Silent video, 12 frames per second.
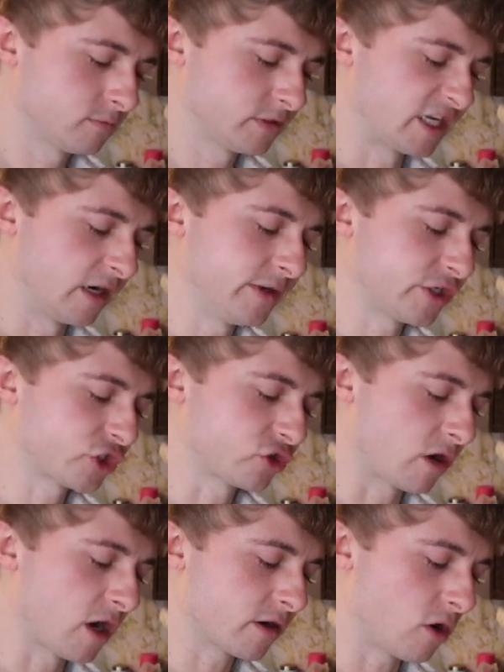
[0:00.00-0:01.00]
It's gonna be a
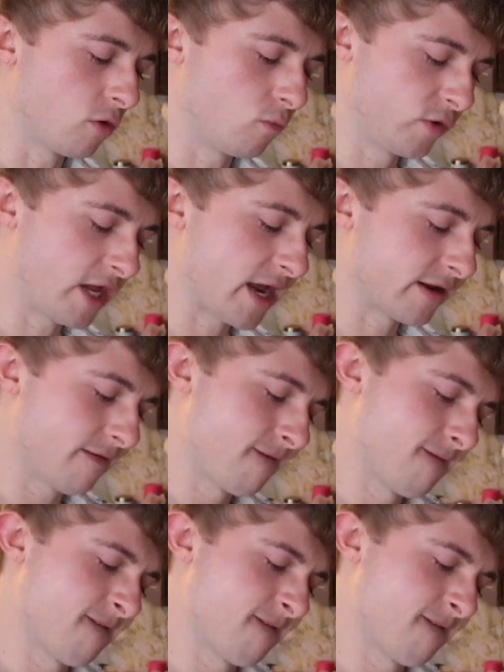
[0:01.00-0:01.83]
struggle. Oh, we got it.